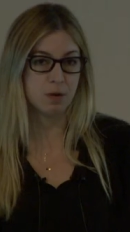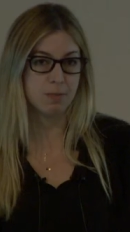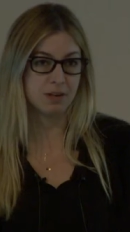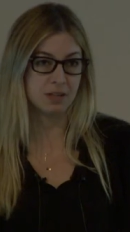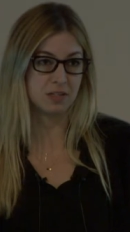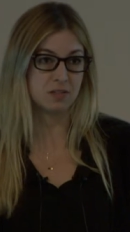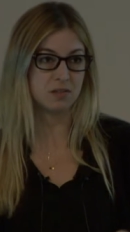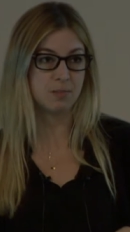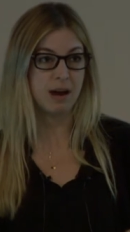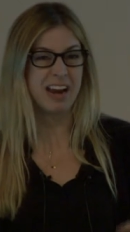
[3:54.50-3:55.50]
per building, so
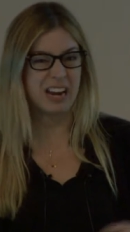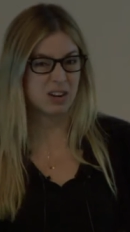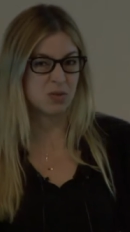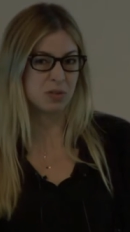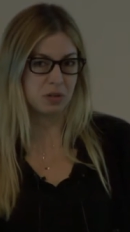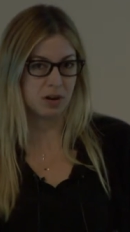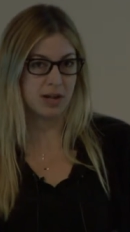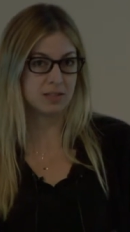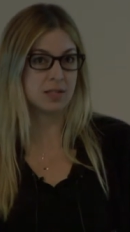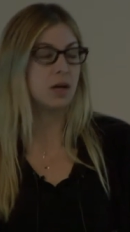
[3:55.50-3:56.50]
it's about 800
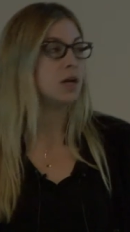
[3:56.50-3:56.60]
units